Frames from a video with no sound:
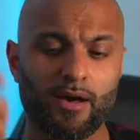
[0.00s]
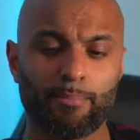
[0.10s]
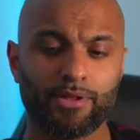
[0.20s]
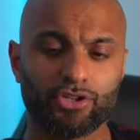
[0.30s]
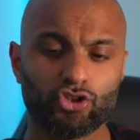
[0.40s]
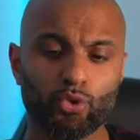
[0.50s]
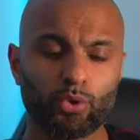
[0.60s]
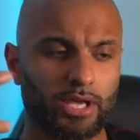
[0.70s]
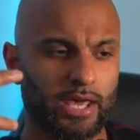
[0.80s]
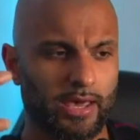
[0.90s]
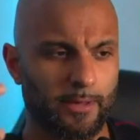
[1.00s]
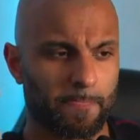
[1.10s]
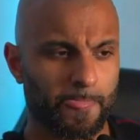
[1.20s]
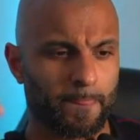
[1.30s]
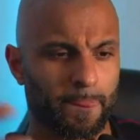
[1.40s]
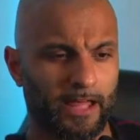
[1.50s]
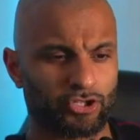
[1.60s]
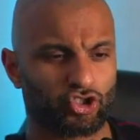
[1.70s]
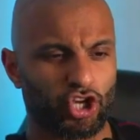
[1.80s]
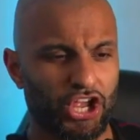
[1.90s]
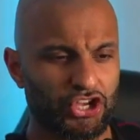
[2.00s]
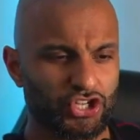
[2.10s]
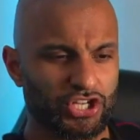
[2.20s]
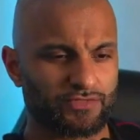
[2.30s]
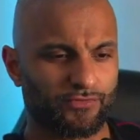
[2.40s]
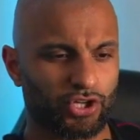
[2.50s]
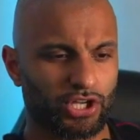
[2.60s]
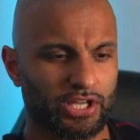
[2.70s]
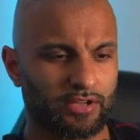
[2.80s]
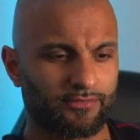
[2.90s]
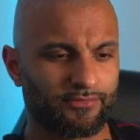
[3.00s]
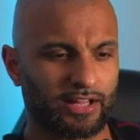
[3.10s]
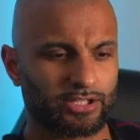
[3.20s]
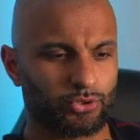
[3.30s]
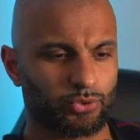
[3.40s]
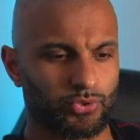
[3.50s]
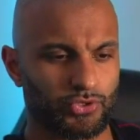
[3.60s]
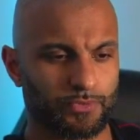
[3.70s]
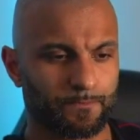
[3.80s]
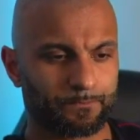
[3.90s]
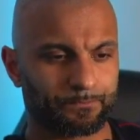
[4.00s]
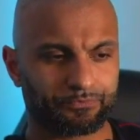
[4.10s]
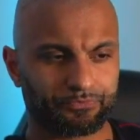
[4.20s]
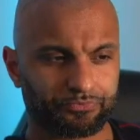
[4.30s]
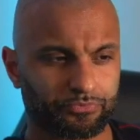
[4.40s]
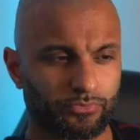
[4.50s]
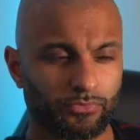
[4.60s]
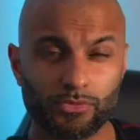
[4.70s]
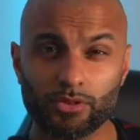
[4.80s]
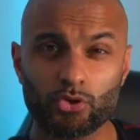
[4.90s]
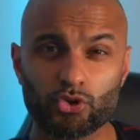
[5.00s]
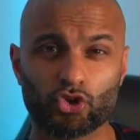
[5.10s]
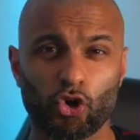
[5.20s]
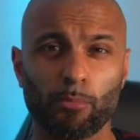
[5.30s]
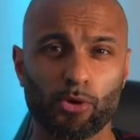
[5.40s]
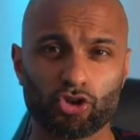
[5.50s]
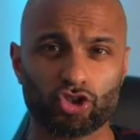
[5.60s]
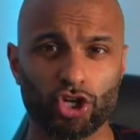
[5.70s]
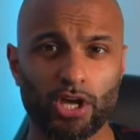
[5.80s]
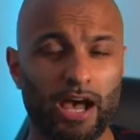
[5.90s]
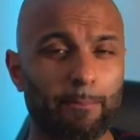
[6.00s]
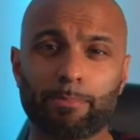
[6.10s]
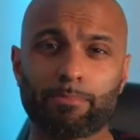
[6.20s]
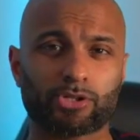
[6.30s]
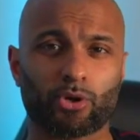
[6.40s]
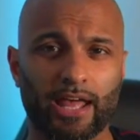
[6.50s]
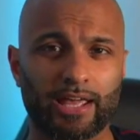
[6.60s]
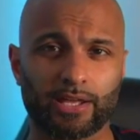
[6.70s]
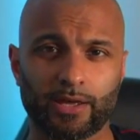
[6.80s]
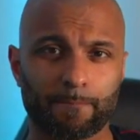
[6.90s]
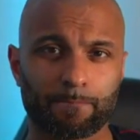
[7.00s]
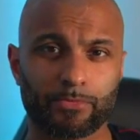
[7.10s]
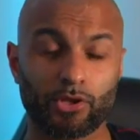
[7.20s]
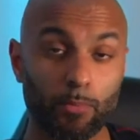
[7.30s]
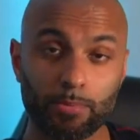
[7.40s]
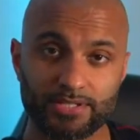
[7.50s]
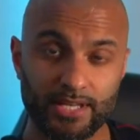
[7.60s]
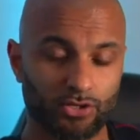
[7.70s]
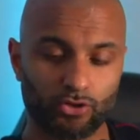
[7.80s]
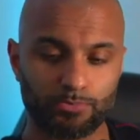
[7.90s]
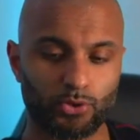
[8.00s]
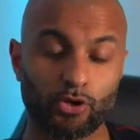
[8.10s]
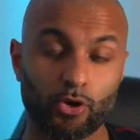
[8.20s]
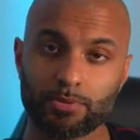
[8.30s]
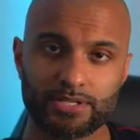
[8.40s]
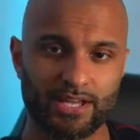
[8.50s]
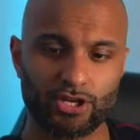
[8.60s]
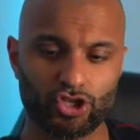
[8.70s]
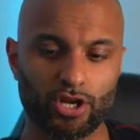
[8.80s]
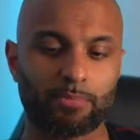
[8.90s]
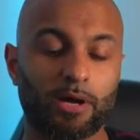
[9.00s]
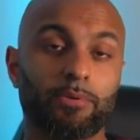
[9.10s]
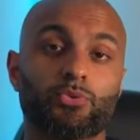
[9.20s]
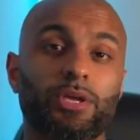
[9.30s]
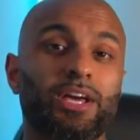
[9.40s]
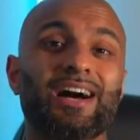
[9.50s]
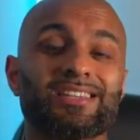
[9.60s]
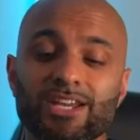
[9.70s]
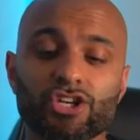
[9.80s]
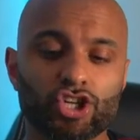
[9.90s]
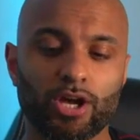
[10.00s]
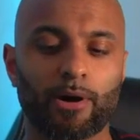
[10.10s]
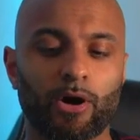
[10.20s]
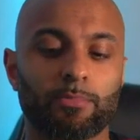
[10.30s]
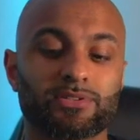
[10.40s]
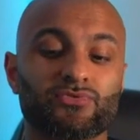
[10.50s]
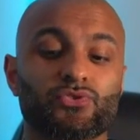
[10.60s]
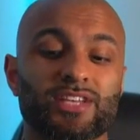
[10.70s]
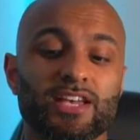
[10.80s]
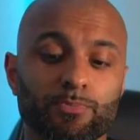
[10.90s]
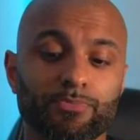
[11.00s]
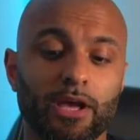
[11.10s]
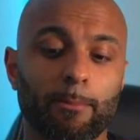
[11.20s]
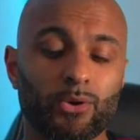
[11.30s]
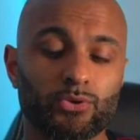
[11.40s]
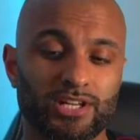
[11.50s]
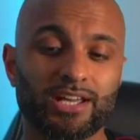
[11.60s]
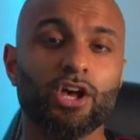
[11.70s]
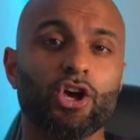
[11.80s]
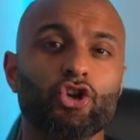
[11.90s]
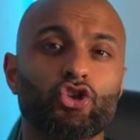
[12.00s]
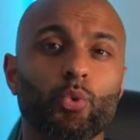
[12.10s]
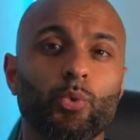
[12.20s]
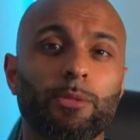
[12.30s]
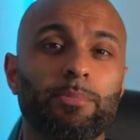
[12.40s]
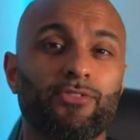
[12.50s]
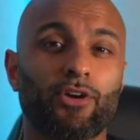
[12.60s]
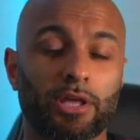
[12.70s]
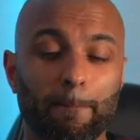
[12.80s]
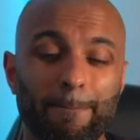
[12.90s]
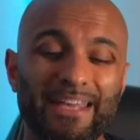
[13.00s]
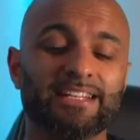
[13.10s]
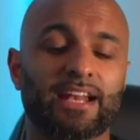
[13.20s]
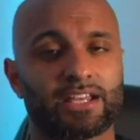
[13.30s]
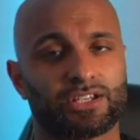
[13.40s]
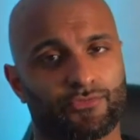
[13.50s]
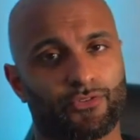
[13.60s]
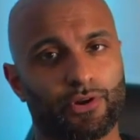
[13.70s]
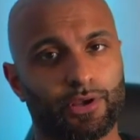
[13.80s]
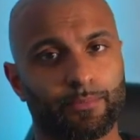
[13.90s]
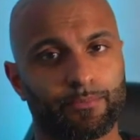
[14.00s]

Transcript: But the UK has changed its fucking values so much, and people don't like it. Nobody's standing up to it. Nobody's saying shit about it, because we can't say shit about it. Because if you say something about it, you will be fucking penalized for it.